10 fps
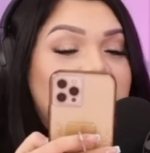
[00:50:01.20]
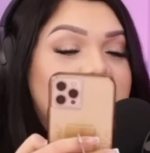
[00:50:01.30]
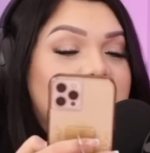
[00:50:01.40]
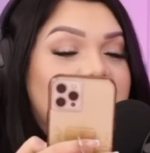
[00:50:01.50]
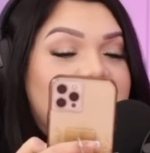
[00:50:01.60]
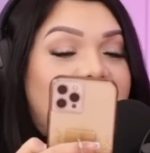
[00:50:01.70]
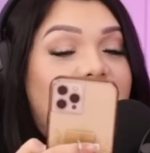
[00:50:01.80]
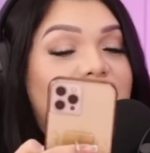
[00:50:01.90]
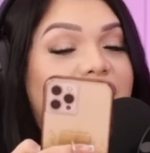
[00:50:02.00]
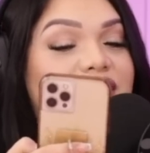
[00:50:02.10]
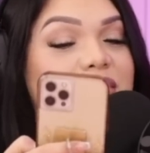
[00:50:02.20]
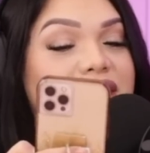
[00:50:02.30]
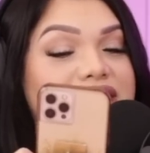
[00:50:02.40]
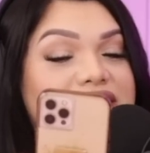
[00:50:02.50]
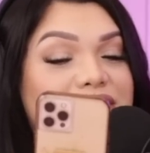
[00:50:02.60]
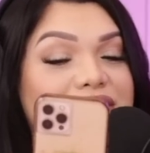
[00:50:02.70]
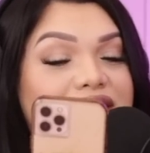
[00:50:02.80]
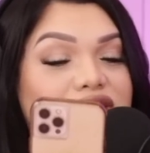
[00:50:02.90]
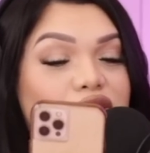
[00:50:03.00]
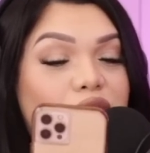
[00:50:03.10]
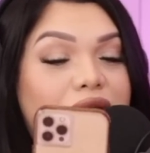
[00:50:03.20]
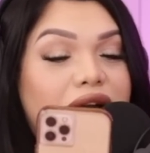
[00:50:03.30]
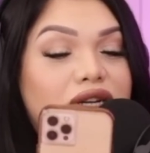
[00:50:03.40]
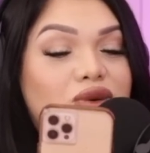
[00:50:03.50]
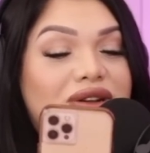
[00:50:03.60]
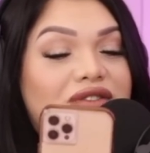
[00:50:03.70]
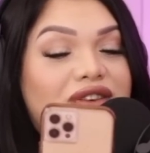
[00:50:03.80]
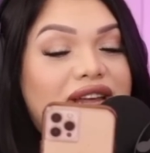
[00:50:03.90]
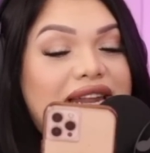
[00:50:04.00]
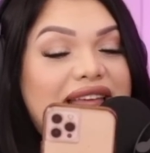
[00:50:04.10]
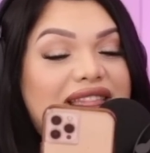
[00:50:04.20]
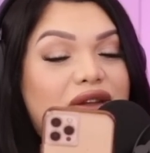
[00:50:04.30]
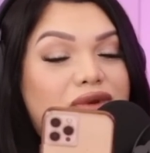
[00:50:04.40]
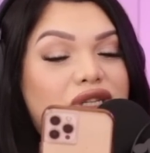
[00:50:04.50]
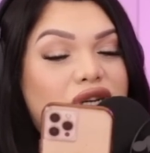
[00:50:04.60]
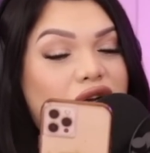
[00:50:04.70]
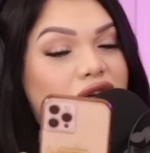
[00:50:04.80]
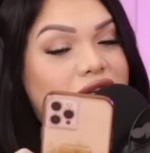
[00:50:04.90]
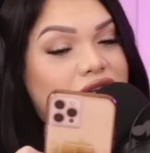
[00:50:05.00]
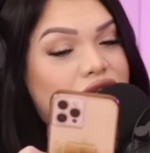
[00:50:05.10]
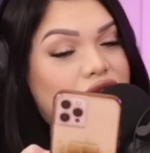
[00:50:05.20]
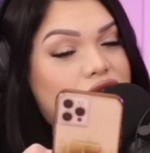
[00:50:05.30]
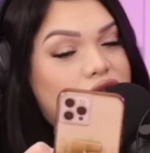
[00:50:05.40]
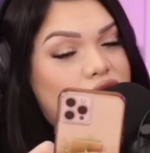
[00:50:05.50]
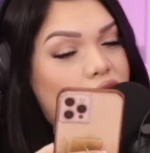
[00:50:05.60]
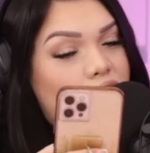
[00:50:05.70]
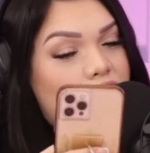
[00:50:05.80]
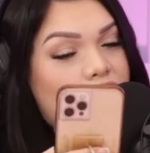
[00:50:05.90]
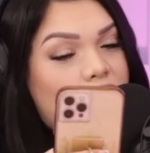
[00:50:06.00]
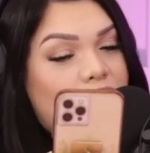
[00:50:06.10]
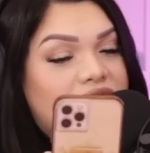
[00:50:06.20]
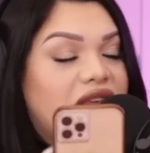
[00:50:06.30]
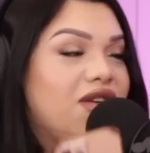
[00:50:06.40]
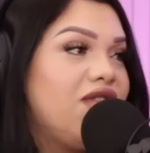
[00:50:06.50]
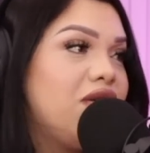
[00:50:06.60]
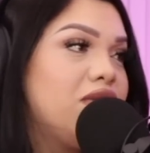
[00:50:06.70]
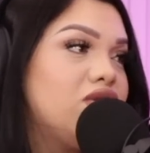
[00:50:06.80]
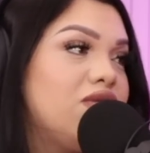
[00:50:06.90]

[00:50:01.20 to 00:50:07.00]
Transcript: one's good. Have you ever bought something to wear to an event and then returned it to the store when the event was